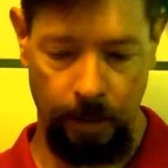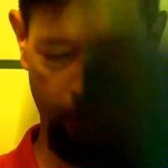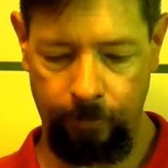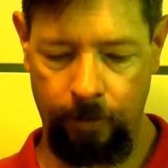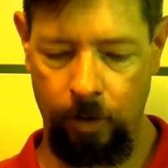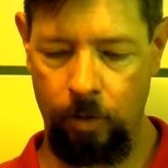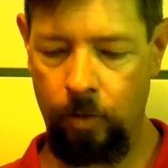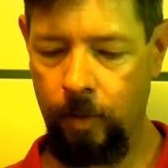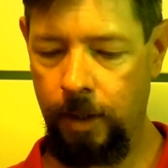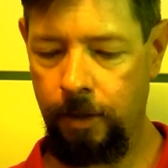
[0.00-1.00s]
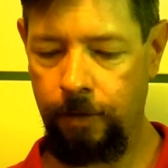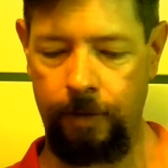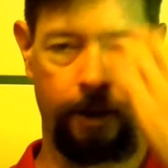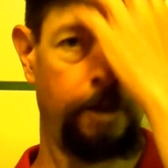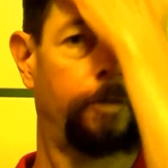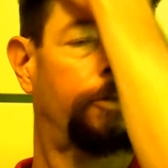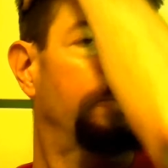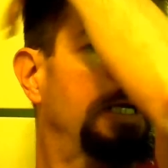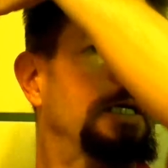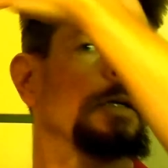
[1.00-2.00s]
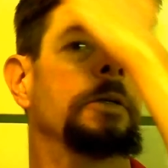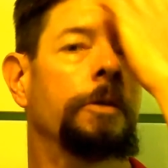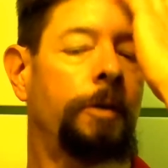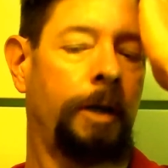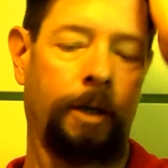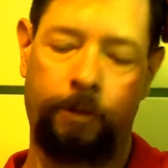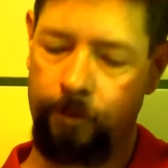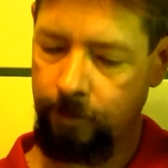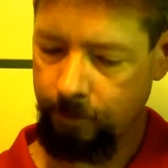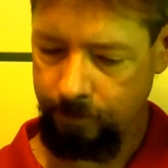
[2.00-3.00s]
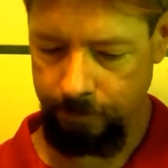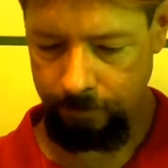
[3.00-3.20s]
let's go with the smell test.